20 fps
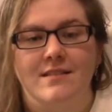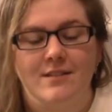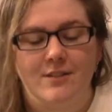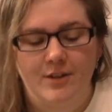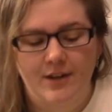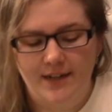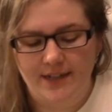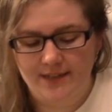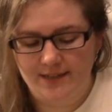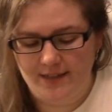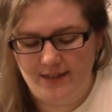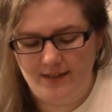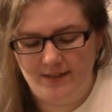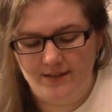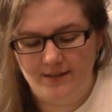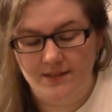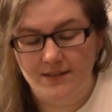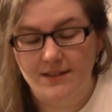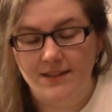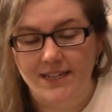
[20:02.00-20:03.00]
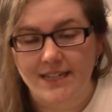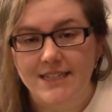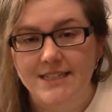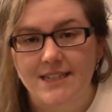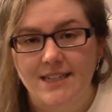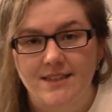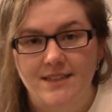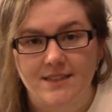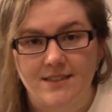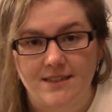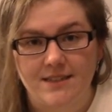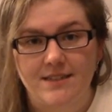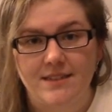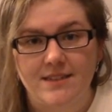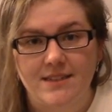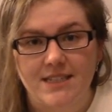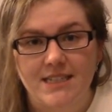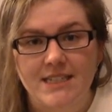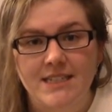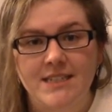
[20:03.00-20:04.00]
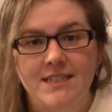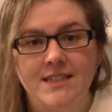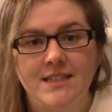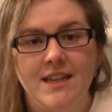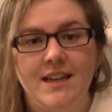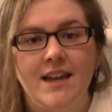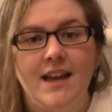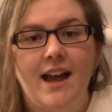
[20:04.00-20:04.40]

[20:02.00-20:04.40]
crazy. Like I said, this